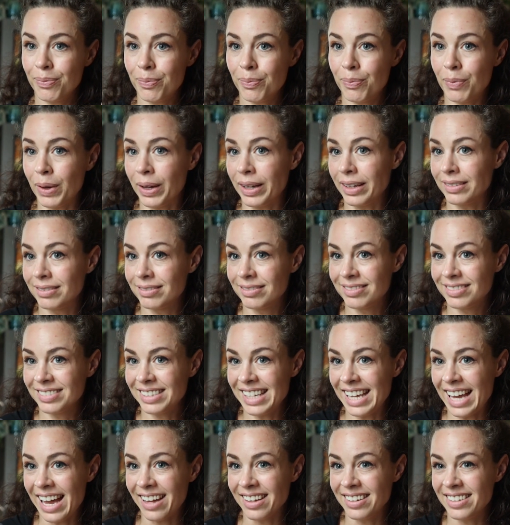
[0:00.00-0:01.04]
But
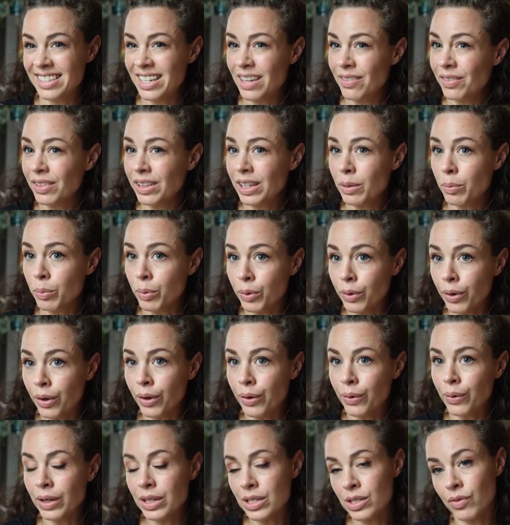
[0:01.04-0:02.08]
yeah, definitely a
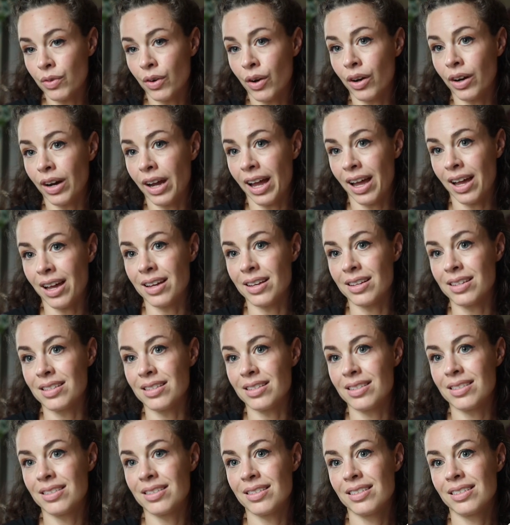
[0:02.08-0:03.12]
pro as far
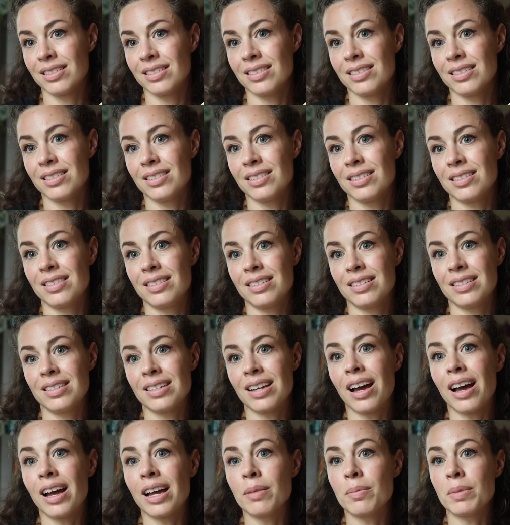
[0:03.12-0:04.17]
as
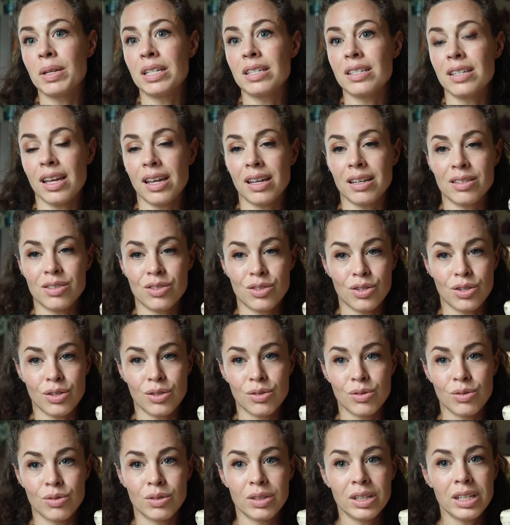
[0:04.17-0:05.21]
time it takes
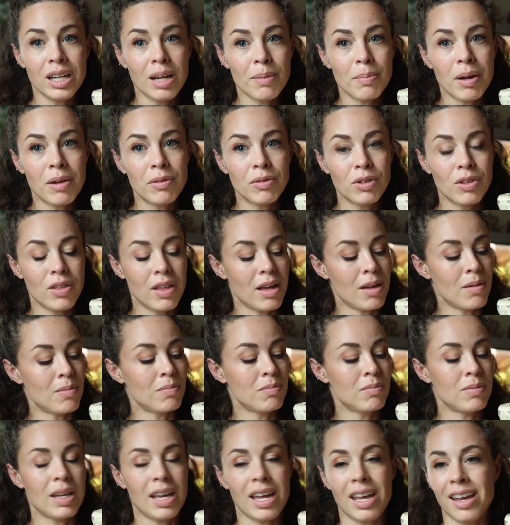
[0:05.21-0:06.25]
to clean up after
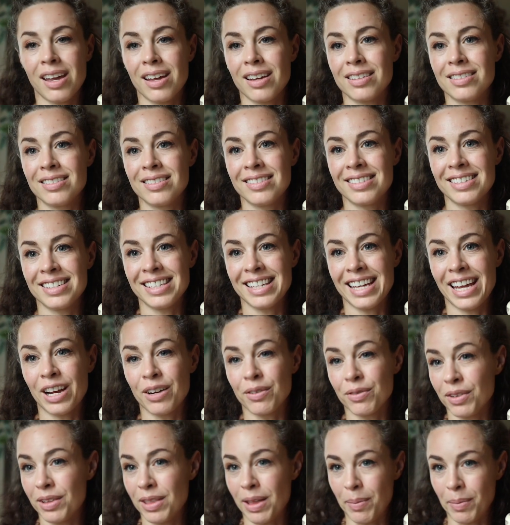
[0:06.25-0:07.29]
them and care
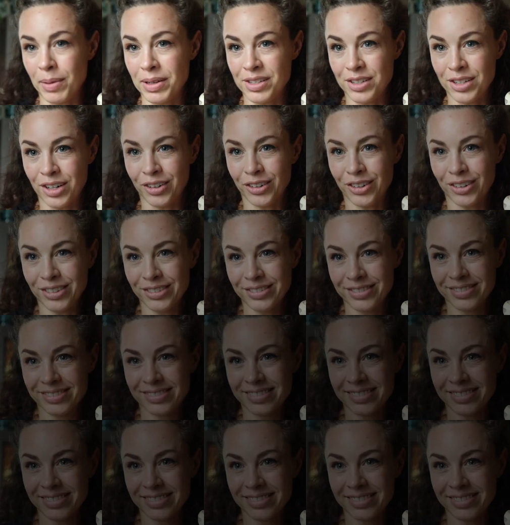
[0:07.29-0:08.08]
for them in general.